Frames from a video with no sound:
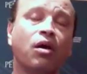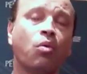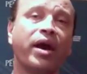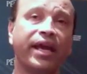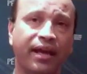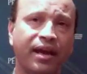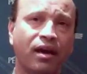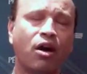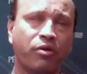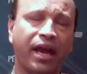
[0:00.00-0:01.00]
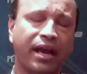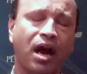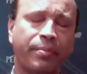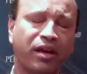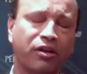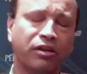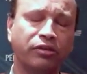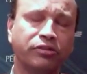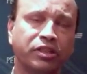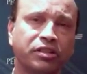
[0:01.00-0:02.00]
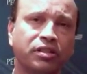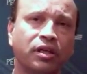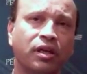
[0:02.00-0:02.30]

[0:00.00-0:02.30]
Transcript: away, okay, how am I going to use this